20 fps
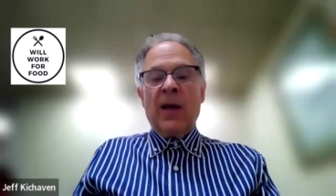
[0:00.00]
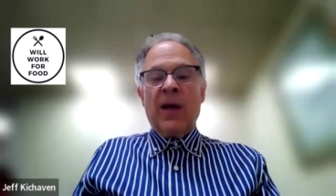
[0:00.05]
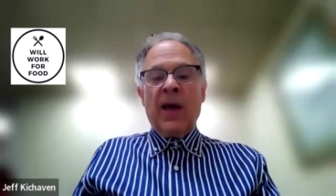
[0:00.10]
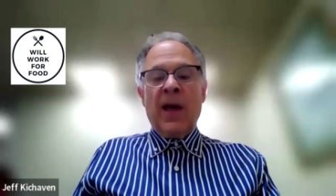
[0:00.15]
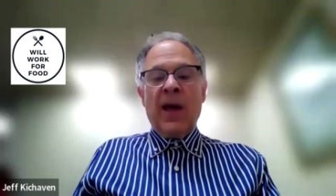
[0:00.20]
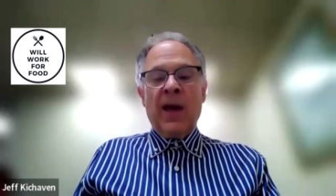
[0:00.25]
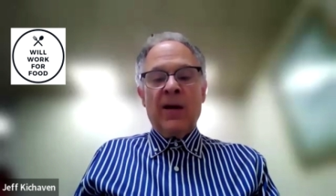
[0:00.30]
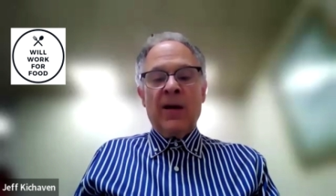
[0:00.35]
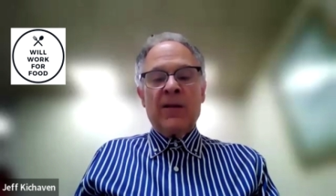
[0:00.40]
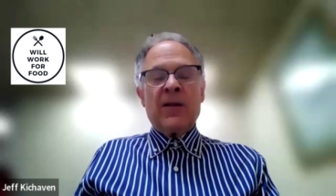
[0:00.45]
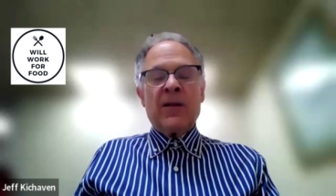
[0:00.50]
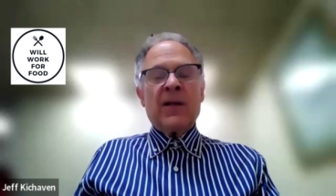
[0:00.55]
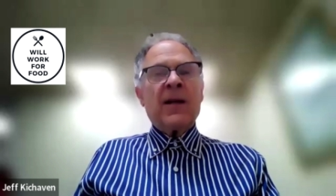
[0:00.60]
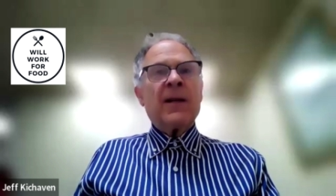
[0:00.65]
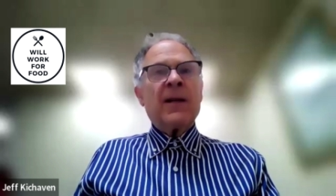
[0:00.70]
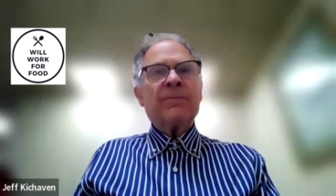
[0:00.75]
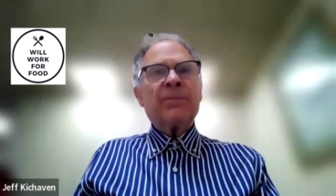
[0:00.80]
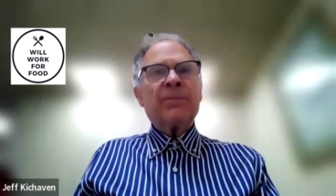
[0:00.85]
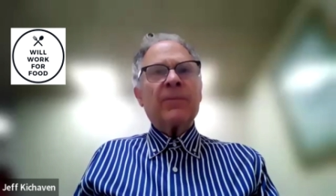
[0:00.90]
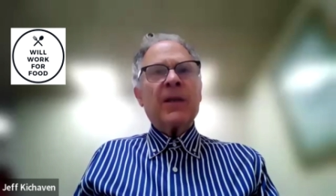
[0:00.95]
And
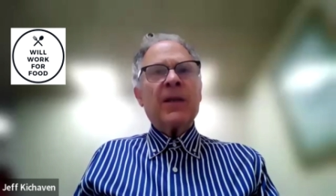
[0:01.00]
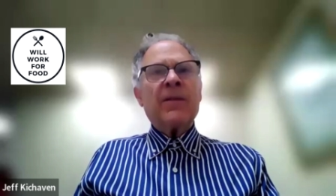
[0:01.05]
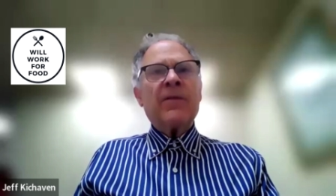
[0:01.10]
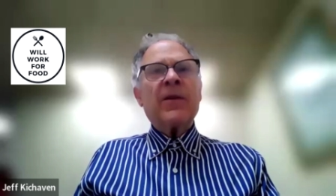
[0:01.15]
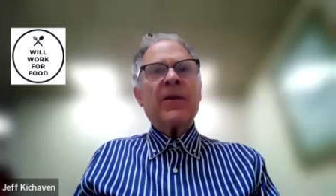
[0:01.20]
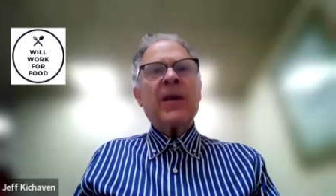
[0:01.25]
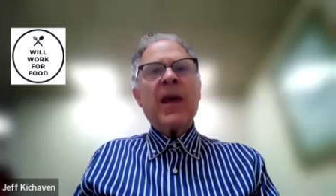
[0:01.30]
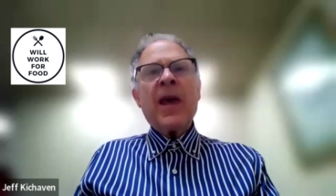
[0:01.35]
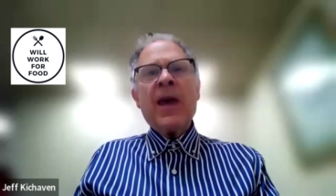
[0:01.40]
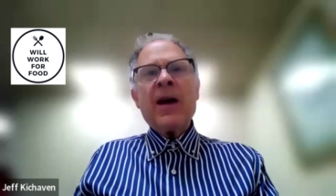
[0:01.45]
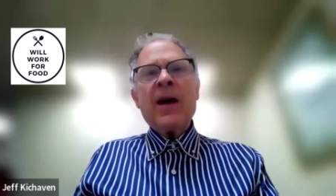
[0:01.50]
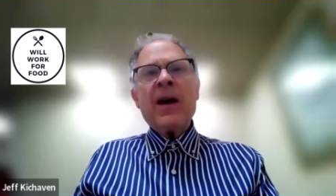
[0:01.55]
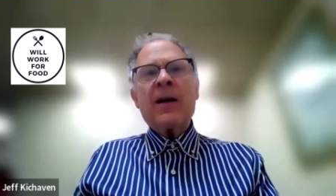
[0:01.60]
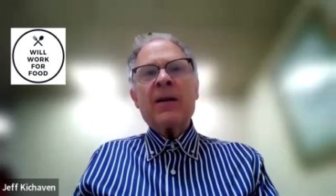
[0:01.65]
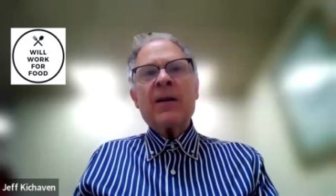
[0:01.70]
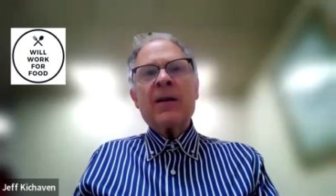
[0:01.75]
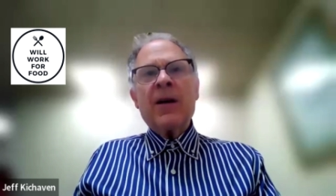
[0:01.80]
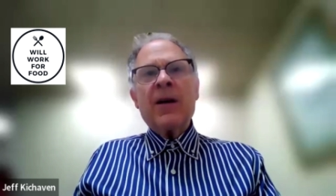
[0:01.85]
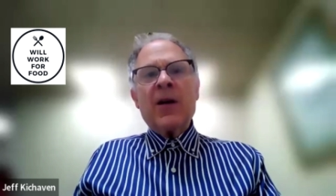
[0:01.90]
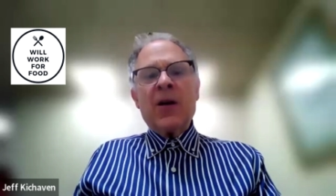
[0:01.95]
if you
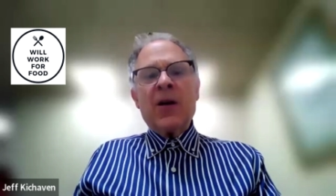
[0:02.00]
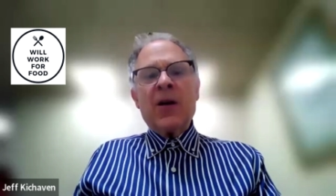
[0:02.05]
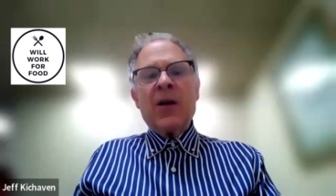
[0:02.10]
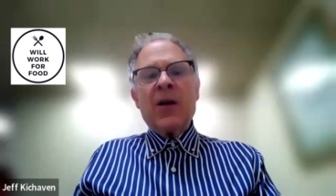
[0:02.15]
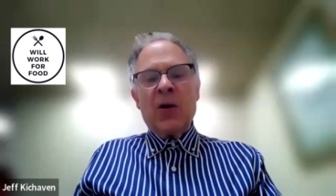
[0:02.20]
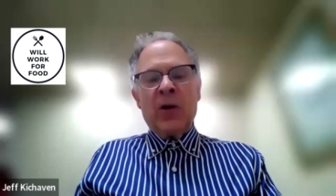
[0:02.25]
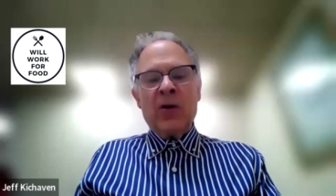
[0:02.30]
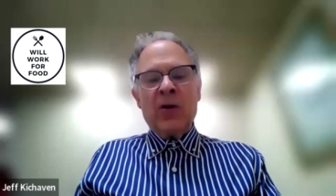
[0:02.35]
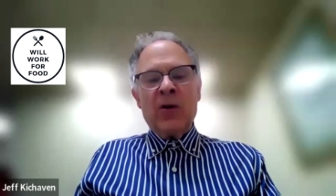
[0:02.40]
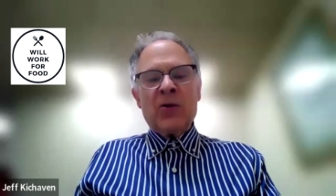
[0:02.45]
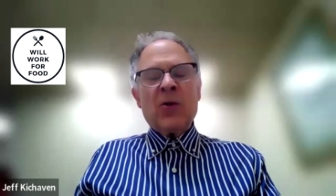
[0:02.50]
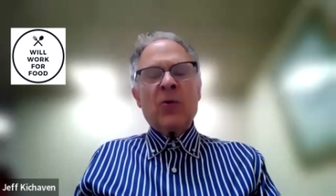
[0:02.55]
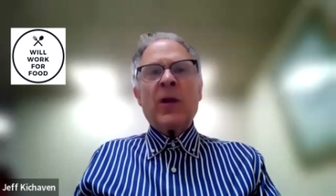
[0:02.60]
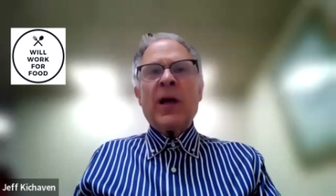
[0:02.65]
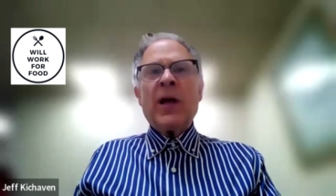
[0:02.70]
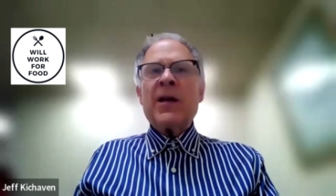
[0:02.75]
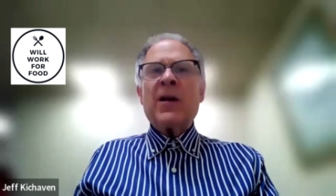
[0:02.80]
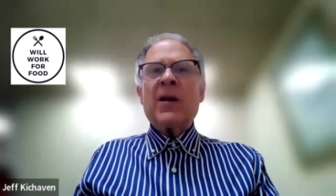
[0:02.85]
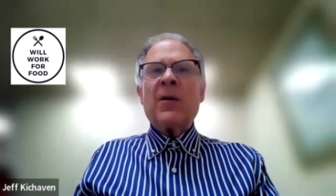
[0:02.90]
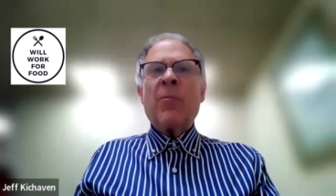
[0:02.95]
can, we'd also
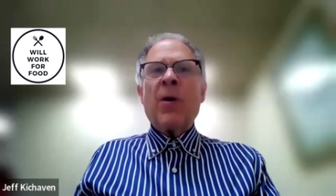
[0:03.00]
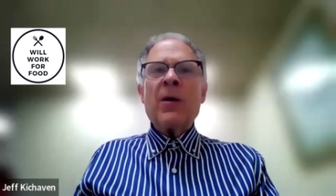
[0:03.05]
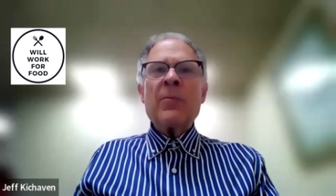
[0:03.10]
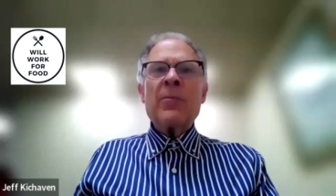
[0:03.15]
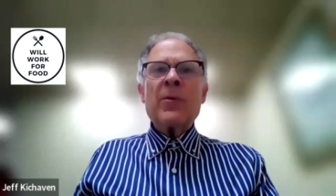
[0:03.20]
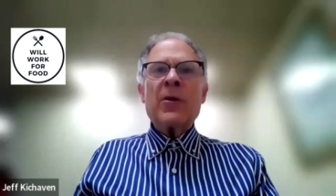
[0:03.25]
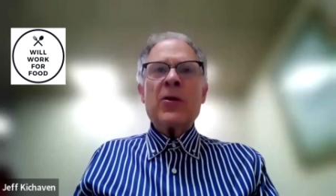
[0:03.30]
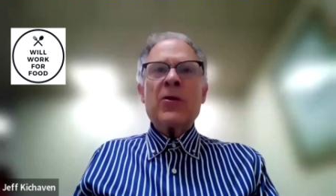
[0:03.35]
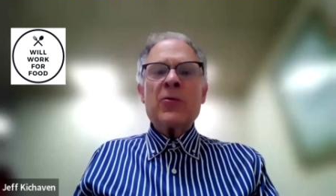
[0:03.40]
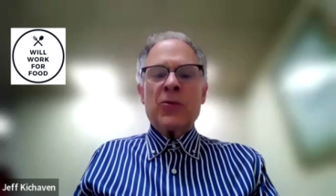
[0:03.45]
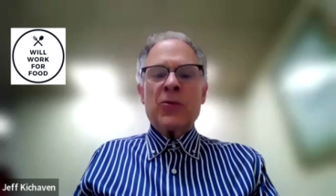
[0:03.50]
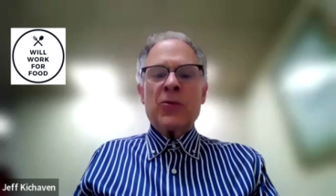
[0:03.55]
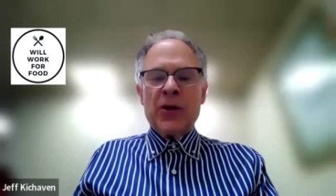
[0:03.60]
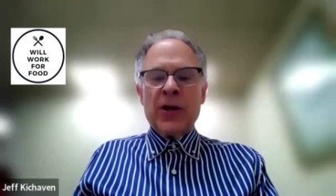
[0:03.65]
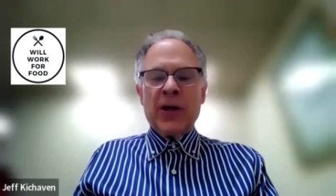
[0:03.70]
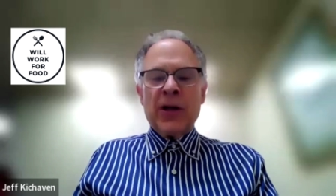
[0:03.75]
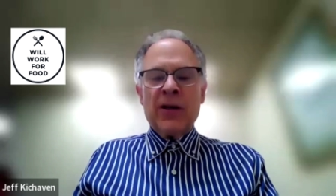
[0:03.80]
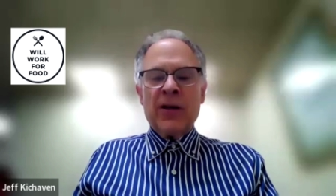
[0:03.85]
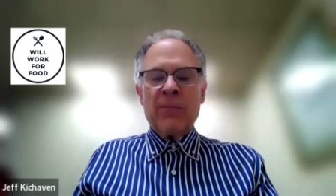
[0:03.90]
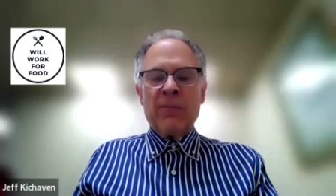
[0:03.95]
like a barbecue
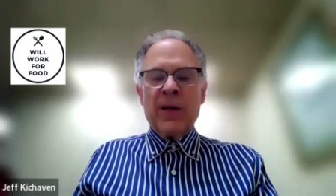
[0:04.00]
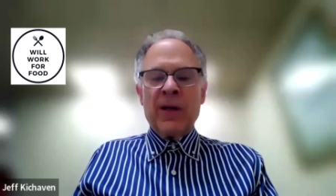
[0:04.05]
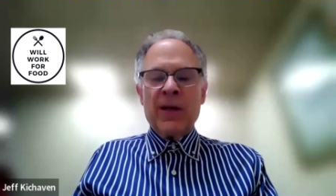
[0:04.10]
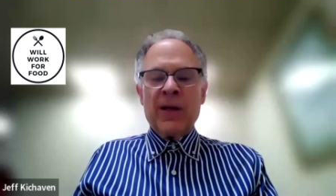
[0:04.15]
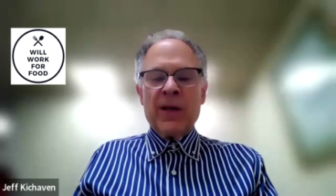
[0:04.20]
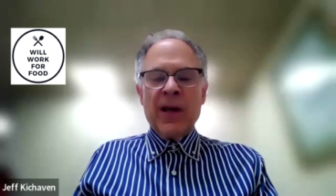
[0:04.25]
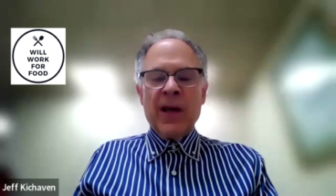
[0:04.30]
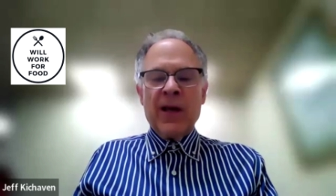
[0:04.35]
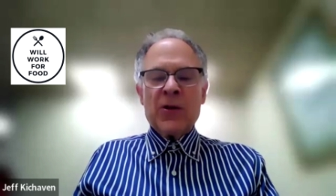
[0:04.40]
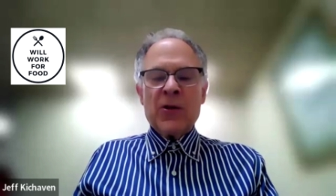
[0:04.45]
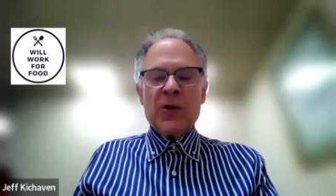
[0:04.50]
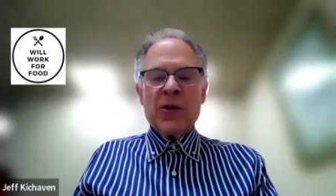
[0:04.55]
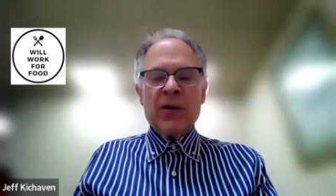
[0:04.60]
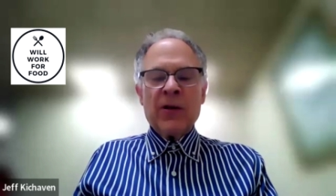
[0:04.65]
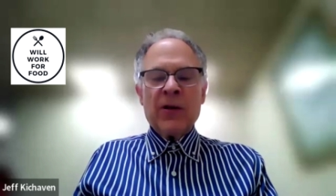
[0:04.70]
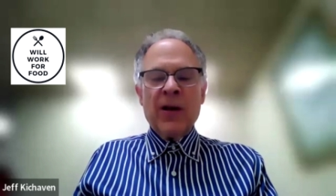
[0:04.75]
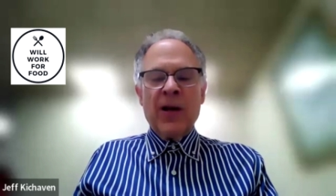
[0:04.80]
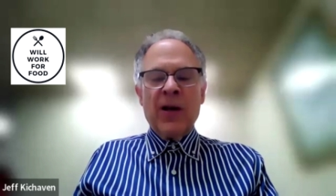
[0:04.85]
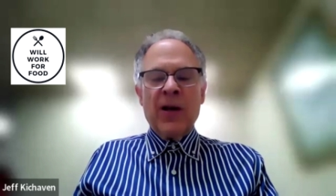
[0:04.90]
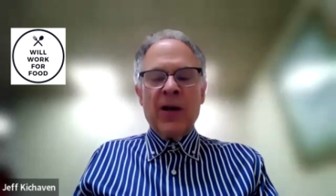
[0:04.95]
chicken mediation,